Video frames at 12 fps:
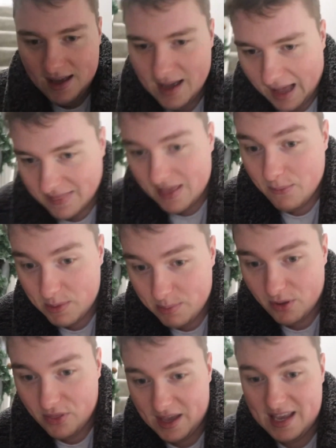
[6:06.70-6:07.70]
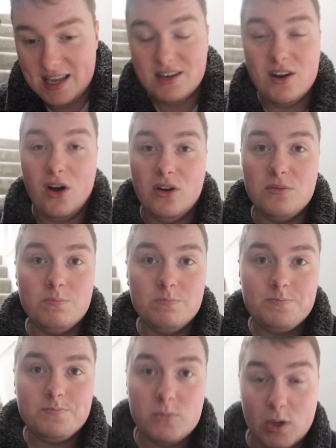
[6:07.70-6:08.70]
And then we put the heating on.
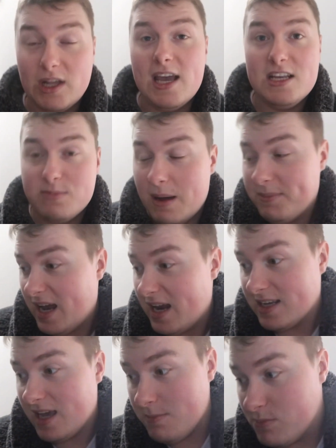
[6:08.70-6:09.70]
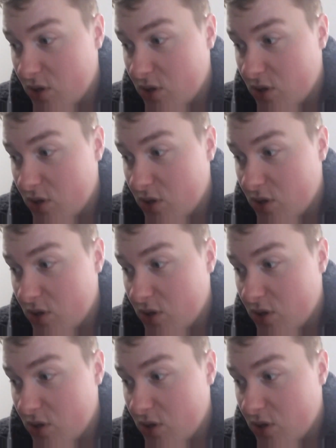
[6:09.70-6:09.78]
Well, Katie's mum and dad came and